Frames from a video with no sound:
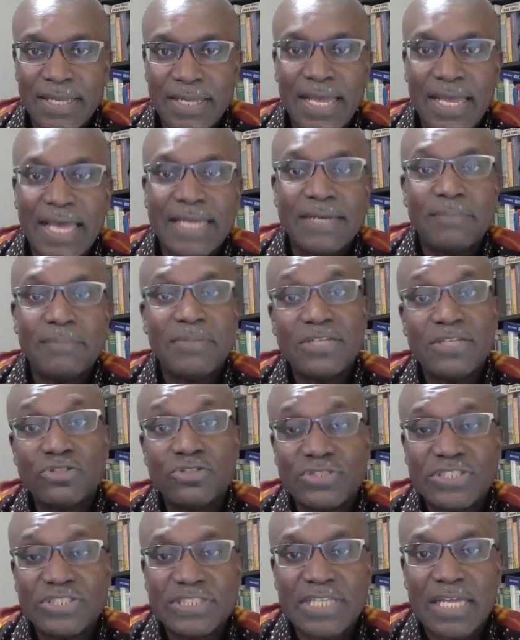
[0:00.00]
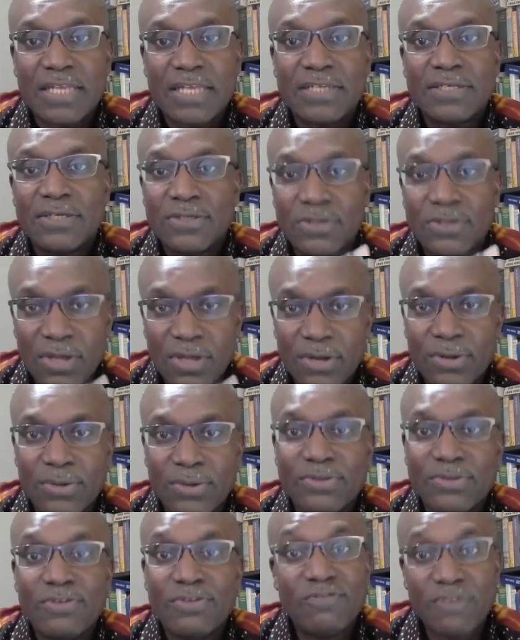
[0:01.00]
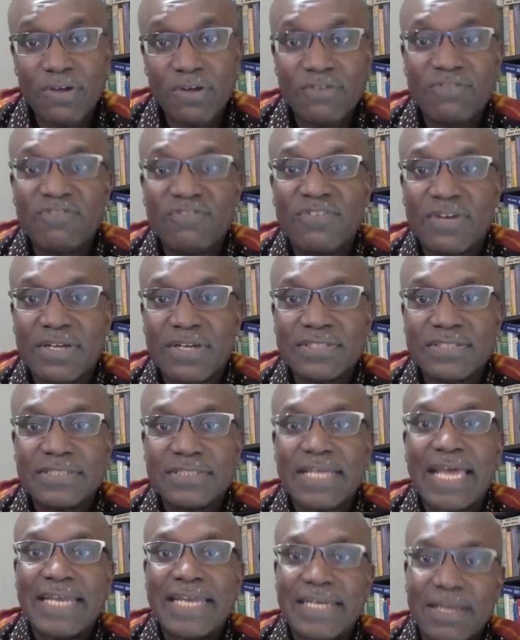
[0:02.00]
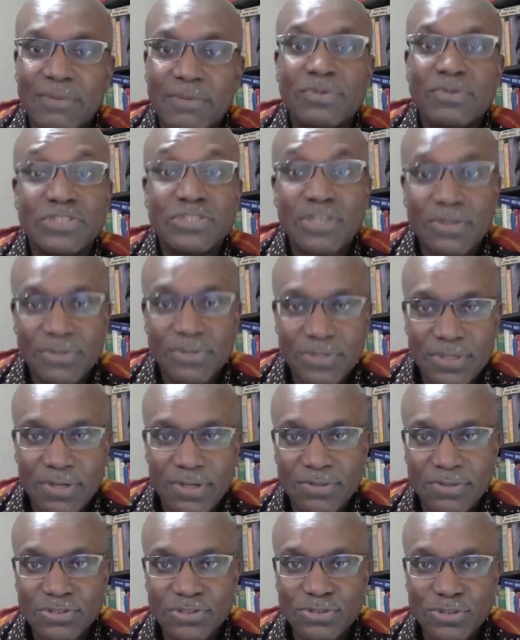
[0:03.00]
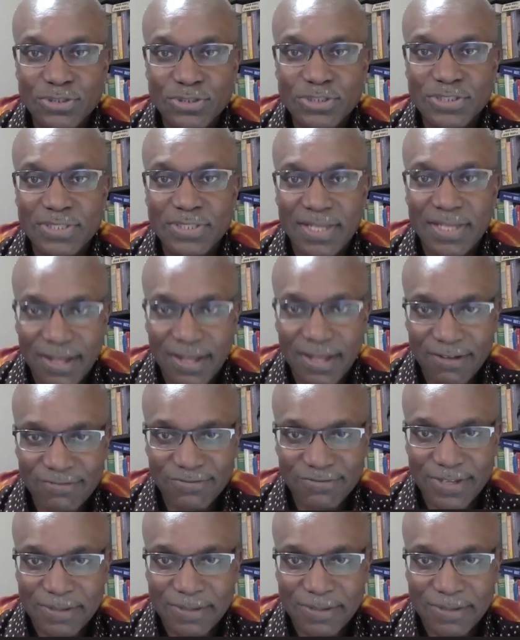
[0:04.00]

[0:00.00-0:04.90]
And the military said, no, you vote first, and then we'll show you the constitution after.